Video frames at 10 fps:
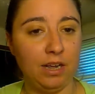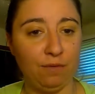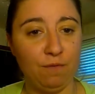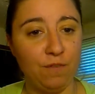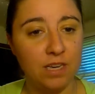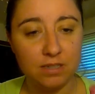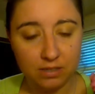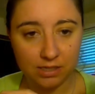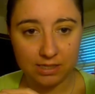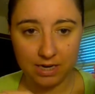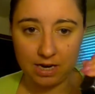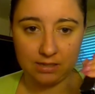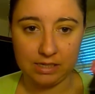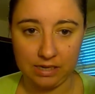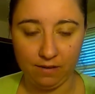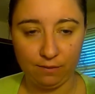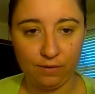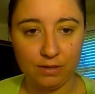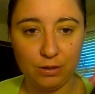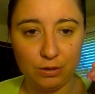It feels solid. It
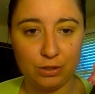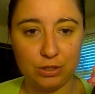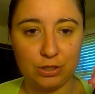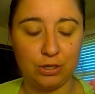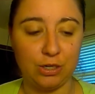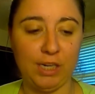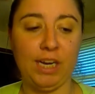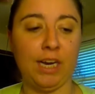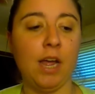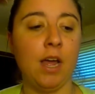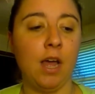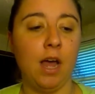feels sturdy.